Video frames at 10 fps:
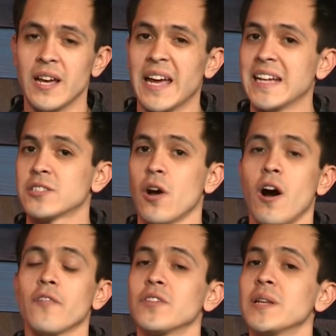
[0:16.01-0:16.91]
it's
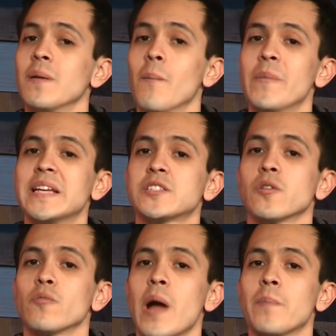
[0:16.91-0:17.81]
often
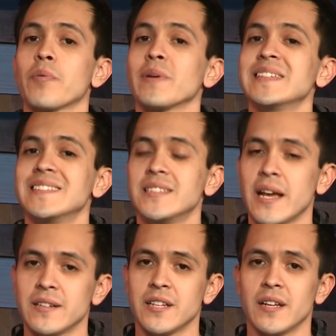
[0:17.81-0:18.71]

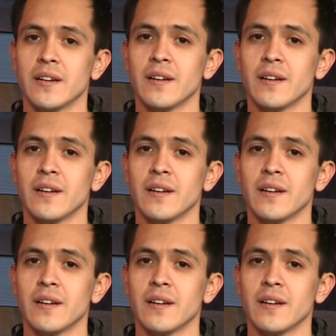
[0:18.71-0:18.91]
misrepresented.